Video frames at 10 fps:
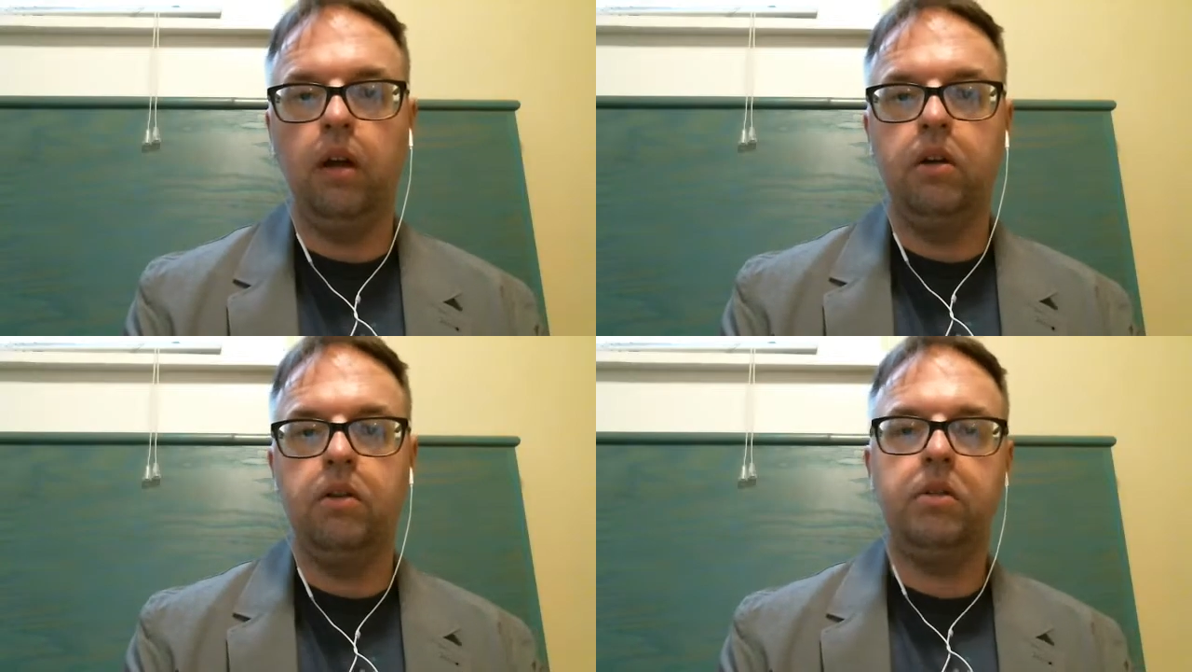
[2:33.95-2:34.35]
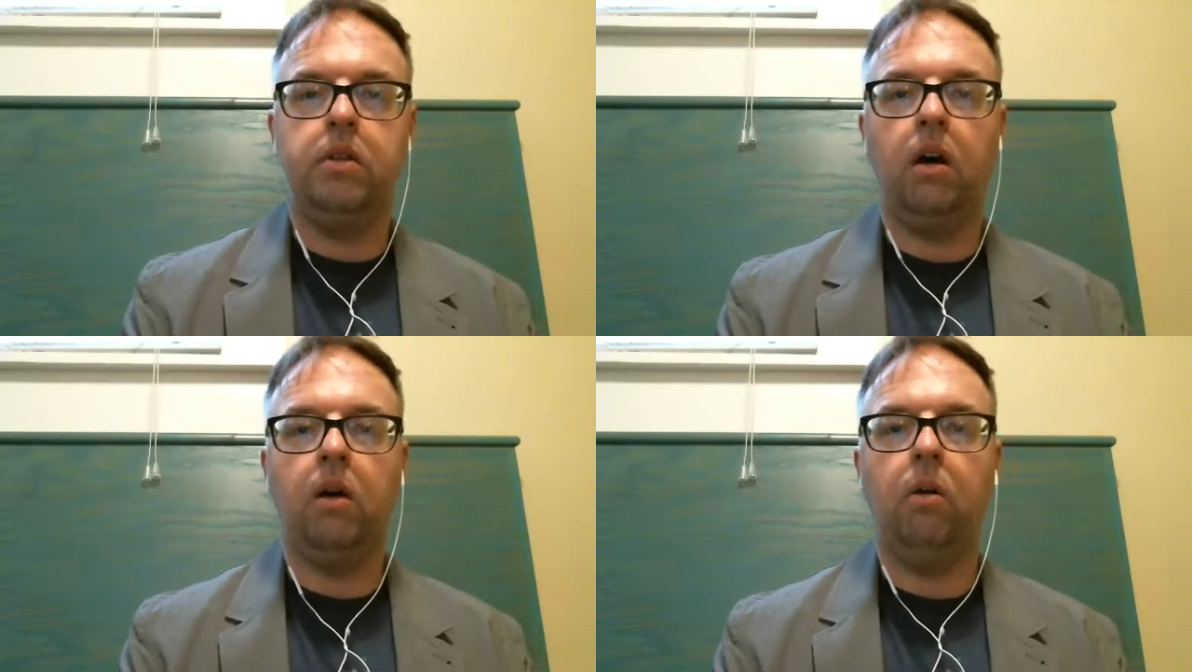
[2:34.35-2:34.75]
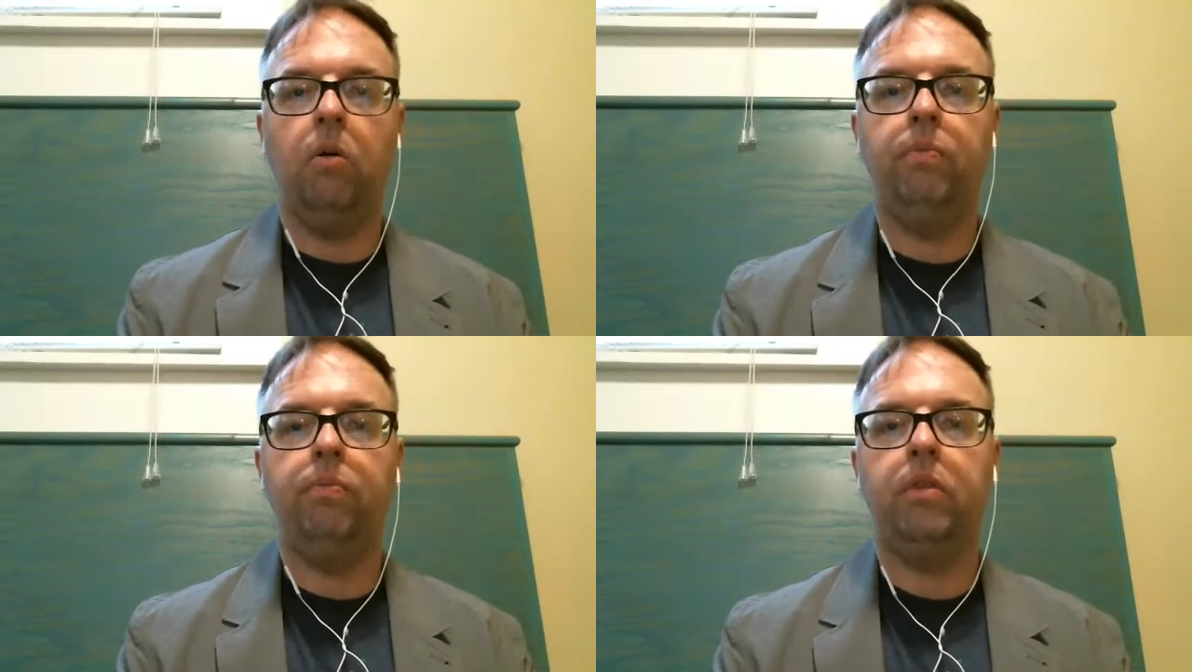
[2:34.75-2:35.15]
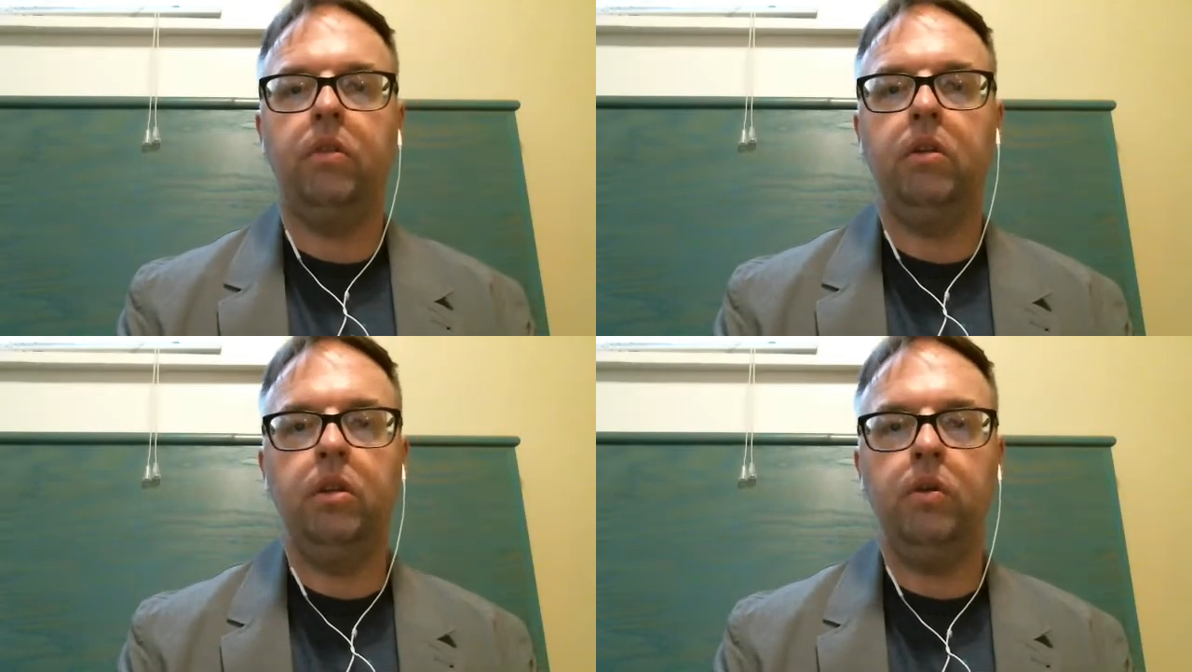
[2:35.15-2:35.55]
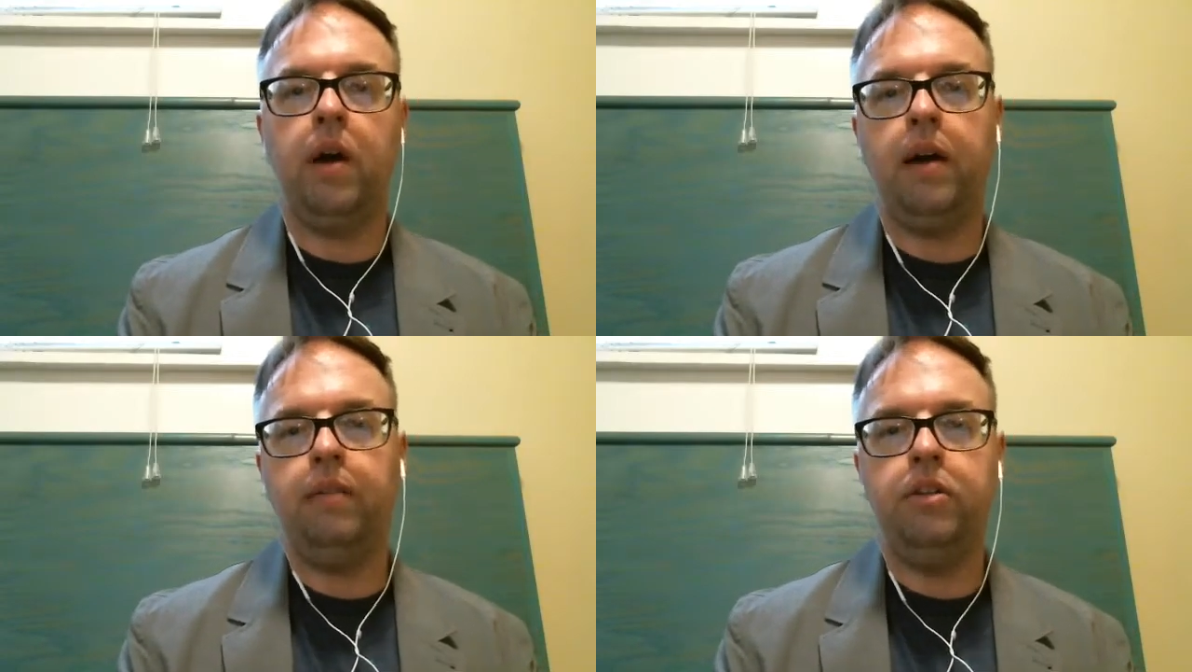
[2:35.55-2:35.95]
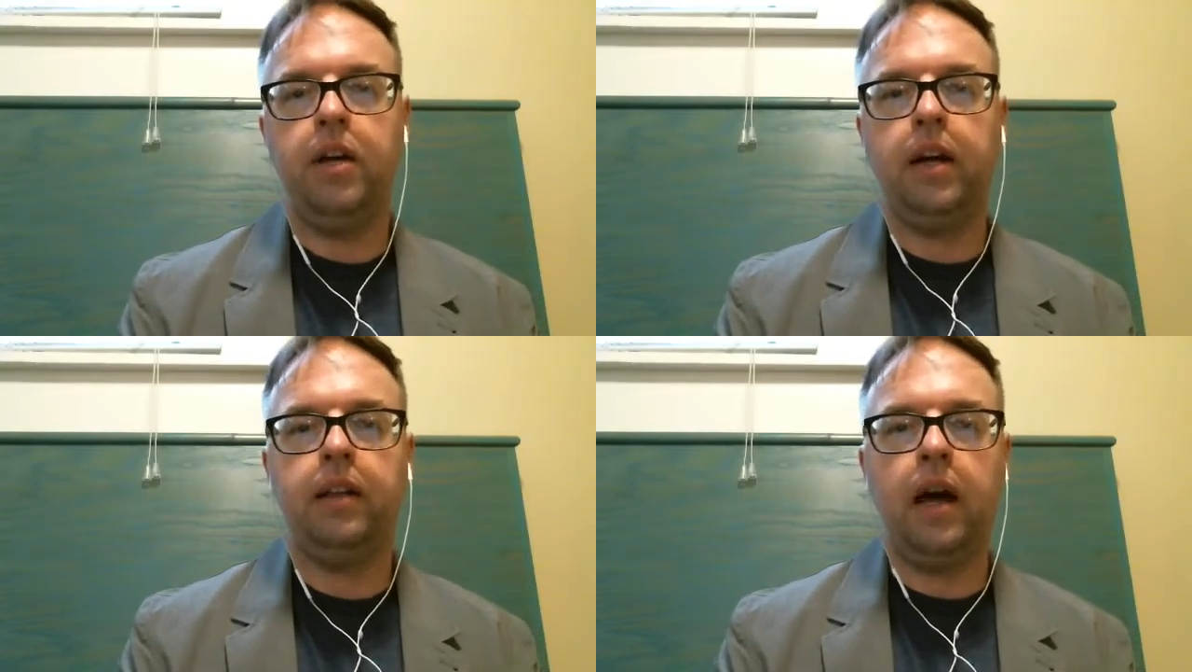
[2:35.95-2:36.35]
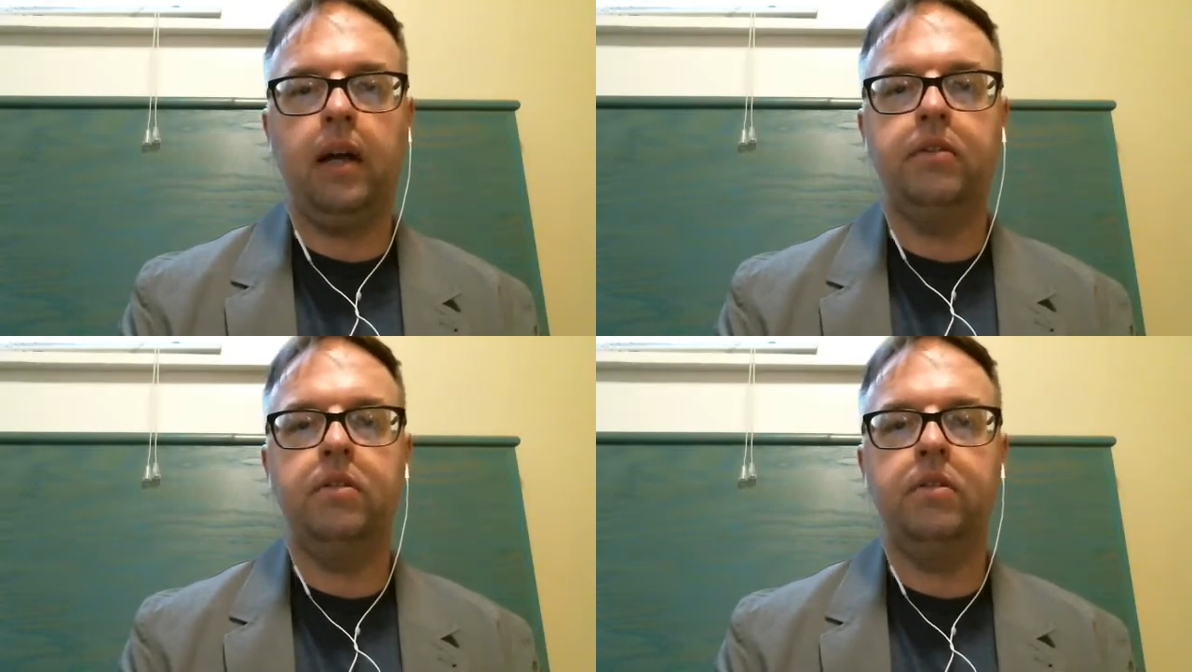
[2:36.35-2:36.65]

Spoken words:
So you have to check that.